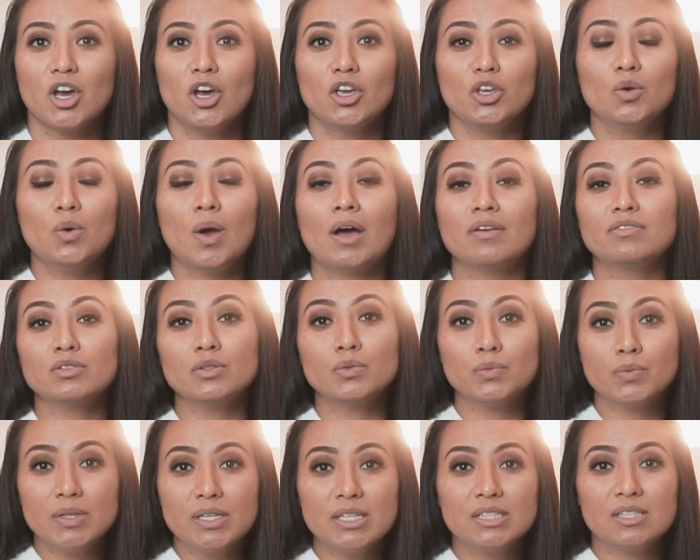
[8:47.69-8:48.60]
You have to
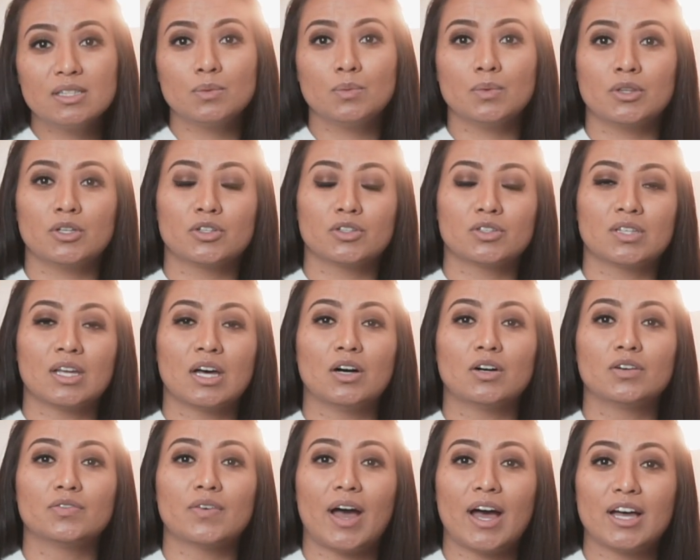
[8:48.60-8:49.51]
reason with
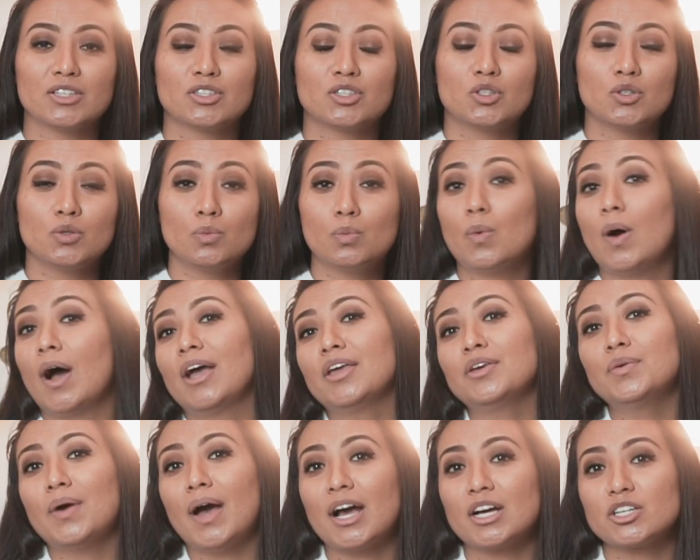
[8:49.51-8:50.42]
yourself as to why
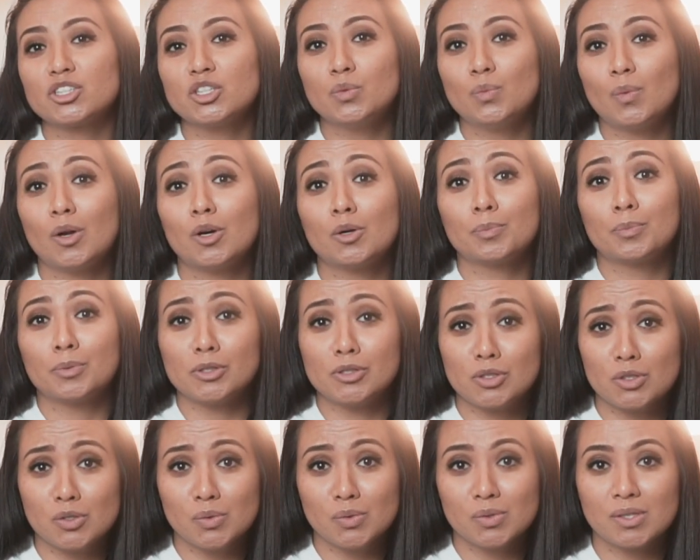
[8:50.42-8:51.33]
you actually want to
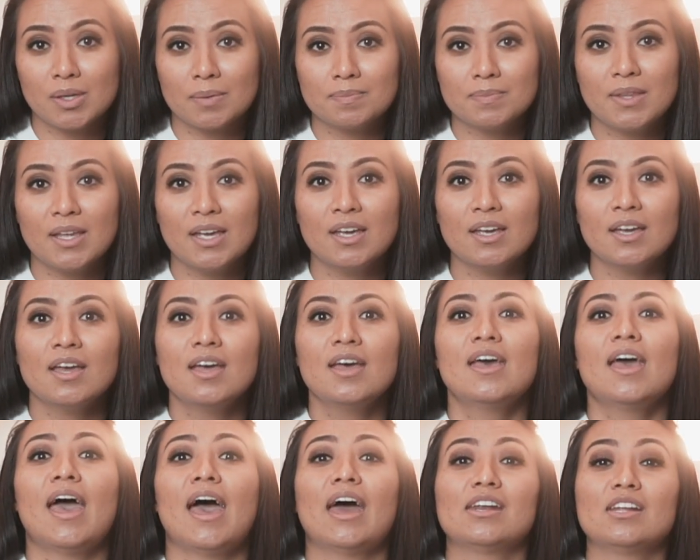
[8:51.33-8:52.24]
pursue something,
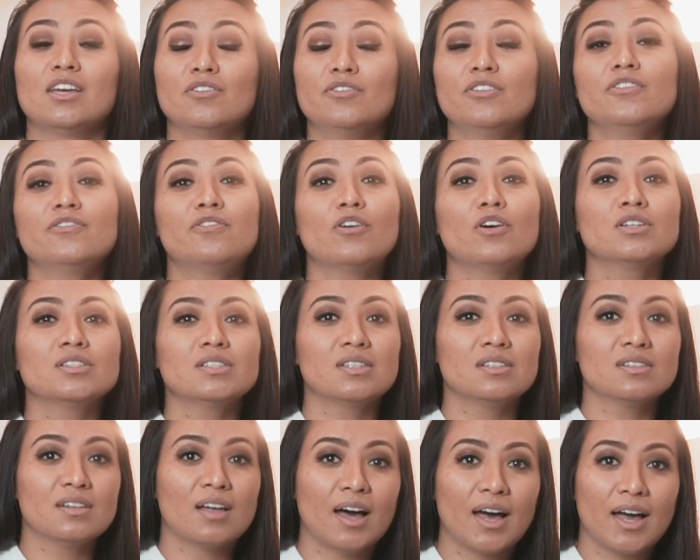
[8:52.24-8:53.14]
and if it falls
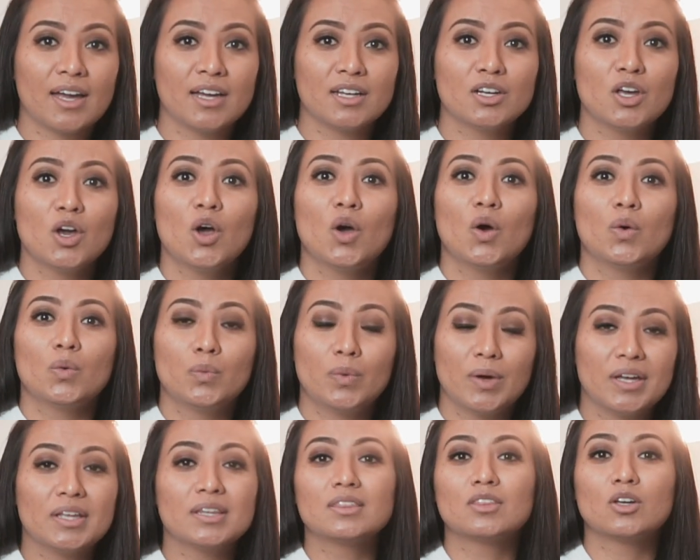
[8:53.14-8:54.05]
in line
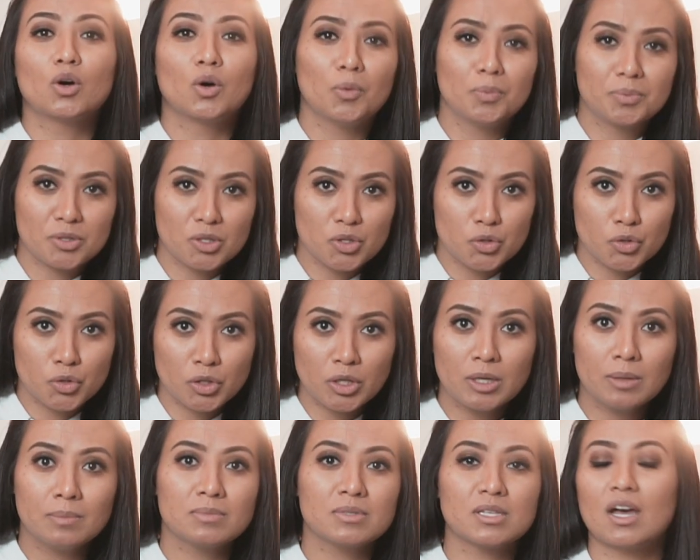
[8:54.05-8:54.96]
with the hopes and
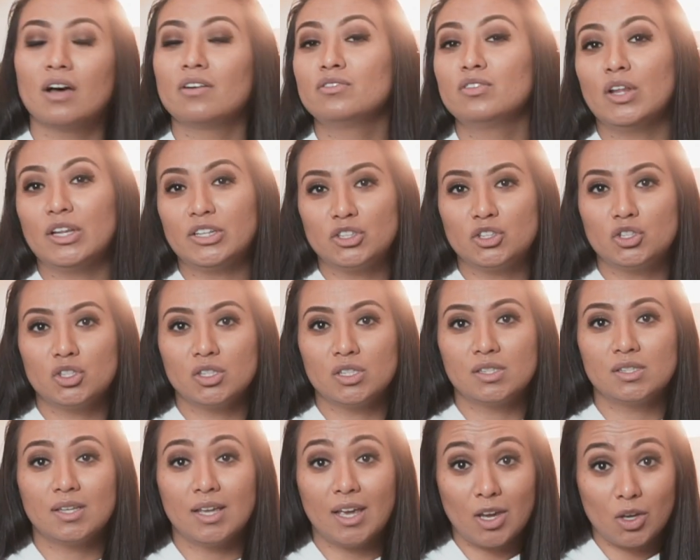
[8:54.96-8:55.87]
dreams of, let's
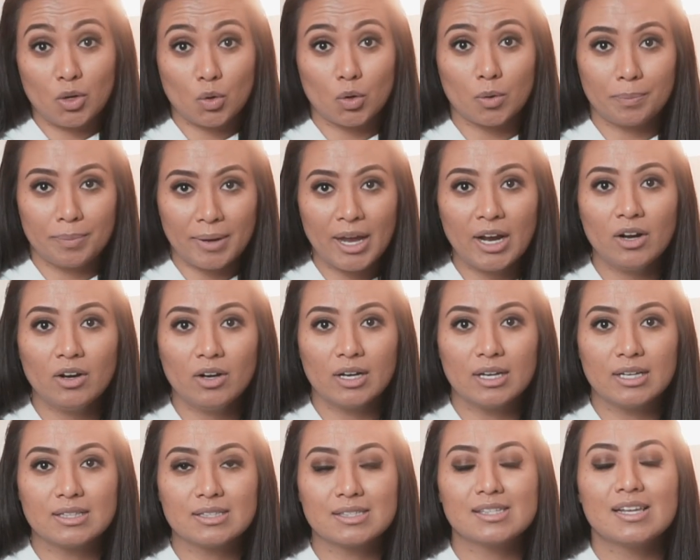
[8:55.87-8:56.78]
just say, your
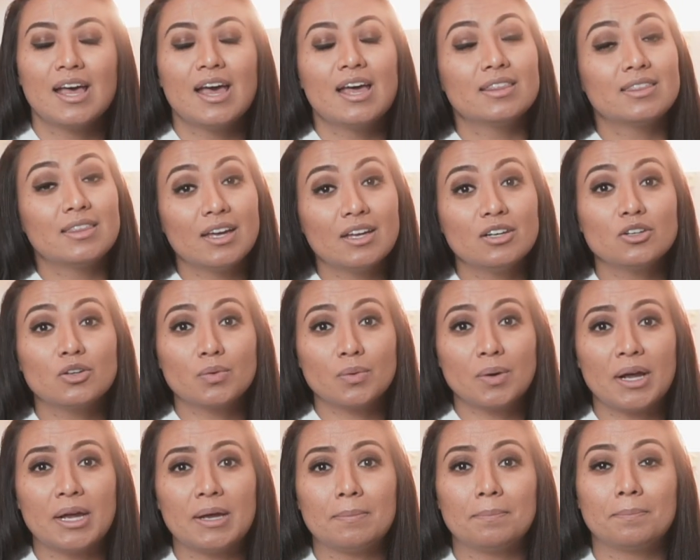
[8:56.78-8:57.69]
parents, then
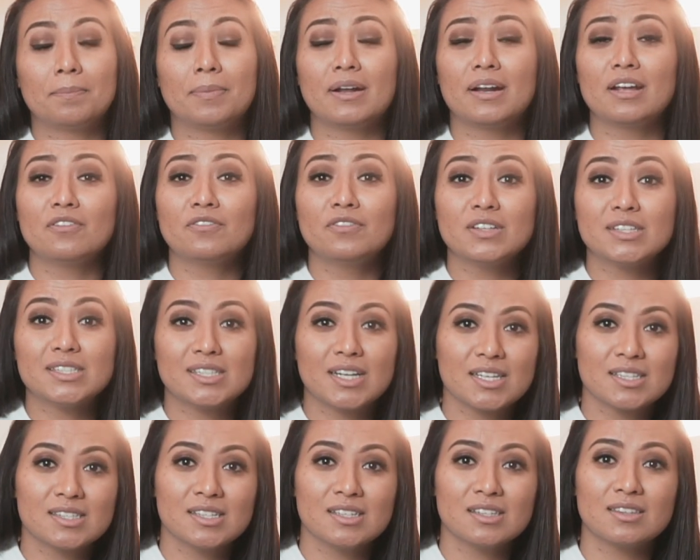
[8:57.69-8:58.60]
great. But if it
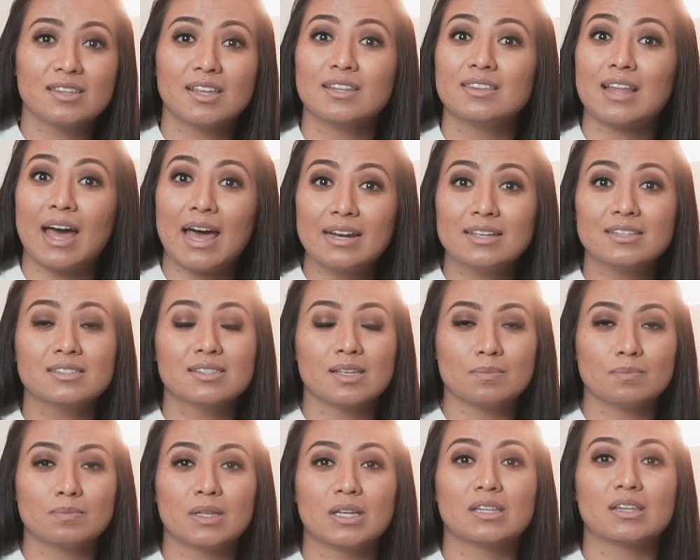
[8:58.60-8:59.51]
doesn't, then that is
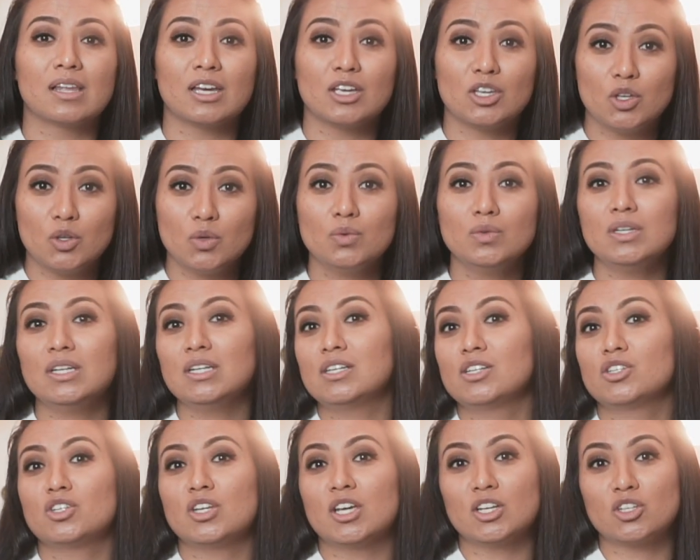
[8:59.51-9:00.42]
something that you need
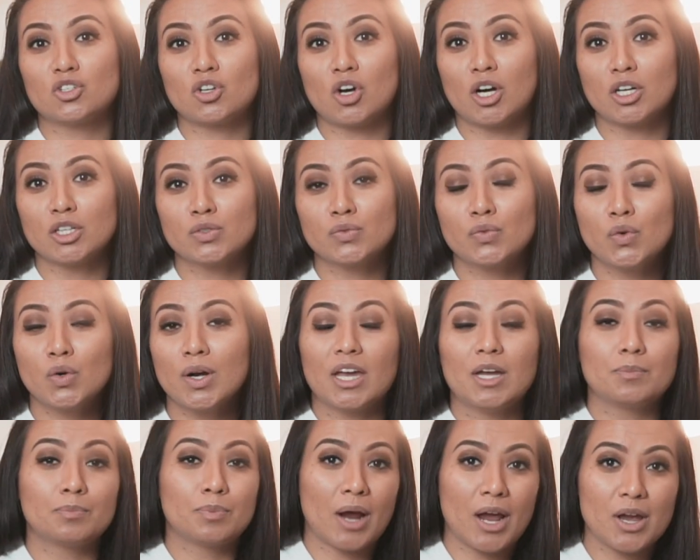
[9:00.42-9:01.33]
to take charge for
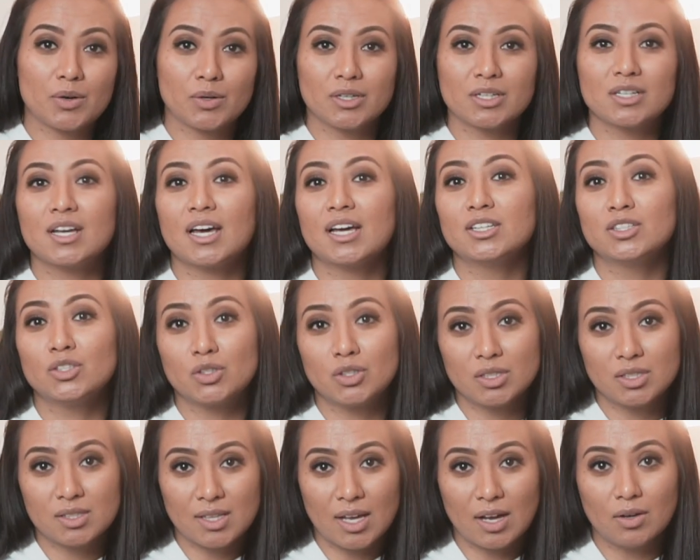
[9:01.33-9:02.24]
and prioritize
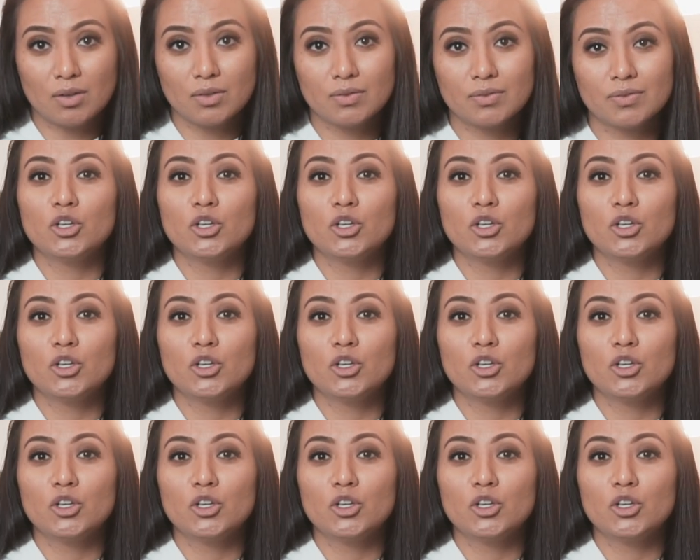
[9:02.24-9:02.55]
yourself.